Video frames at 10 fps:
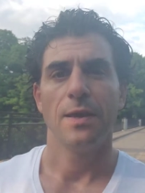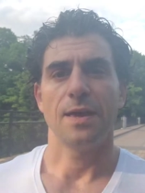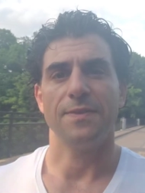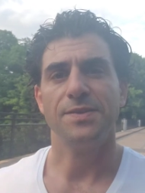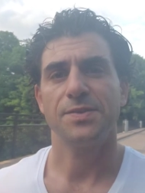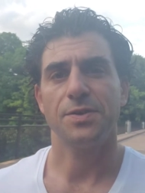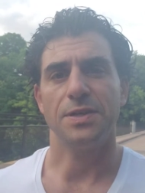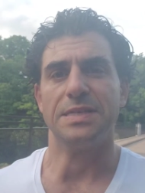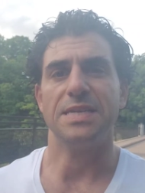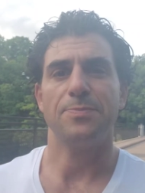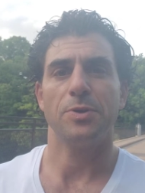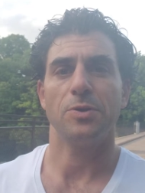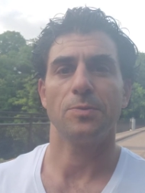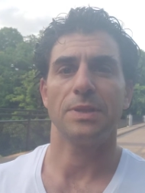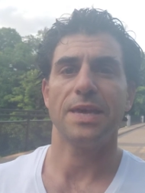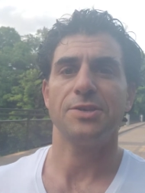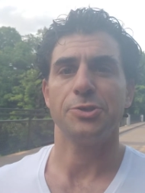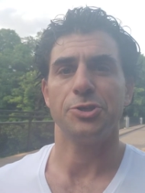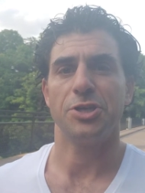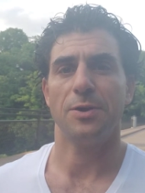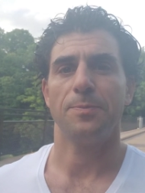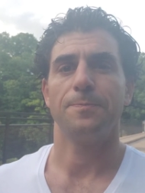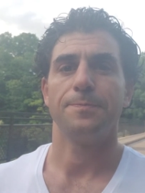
And this is gonna deepen your relationship